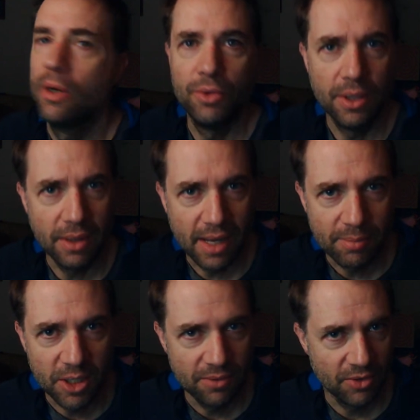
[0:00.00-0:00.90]
The
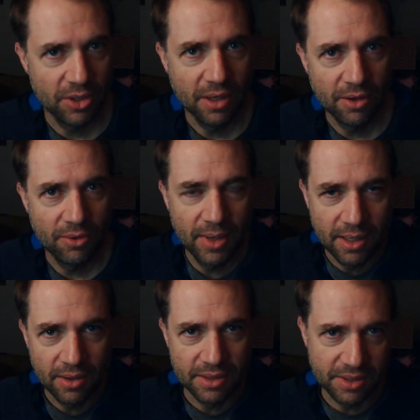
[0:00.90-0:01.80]
Limey, very
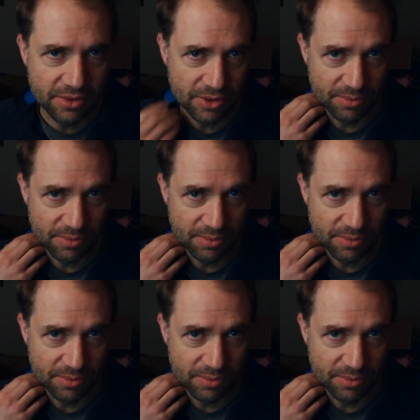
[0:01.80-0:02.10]
underrated Los Angeles